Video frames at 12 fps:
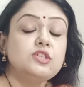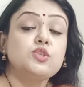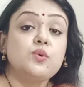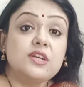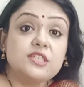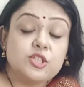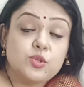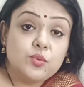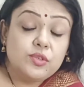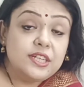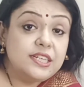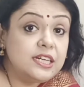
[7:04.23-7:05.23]
So a
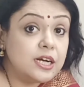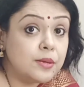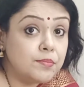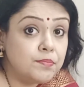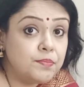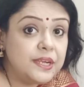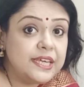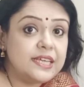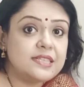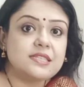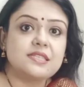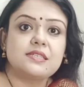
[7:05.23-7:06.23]
student
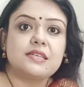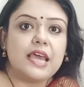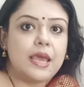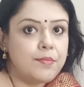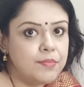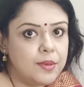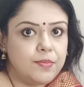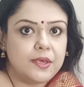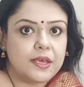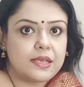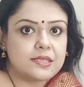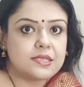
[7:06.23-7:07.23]
completes
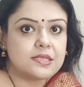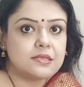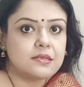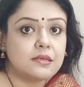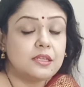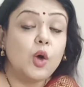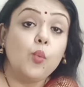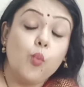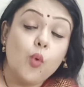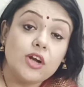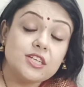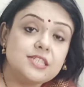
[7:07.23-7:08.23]
MBBS. Now
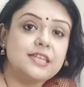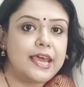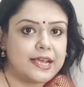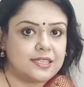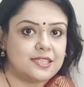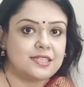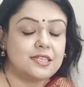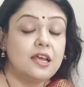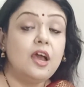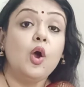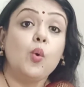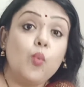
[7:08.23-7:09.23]
what next?
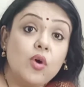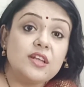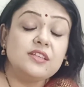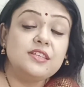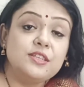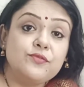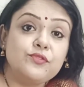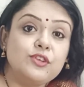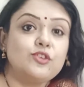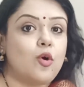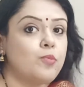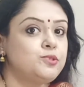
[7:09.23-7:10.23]
What are the
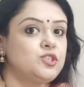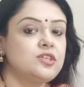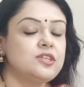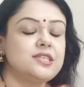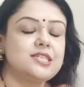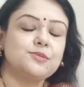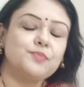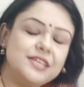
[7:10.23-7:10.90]
different options?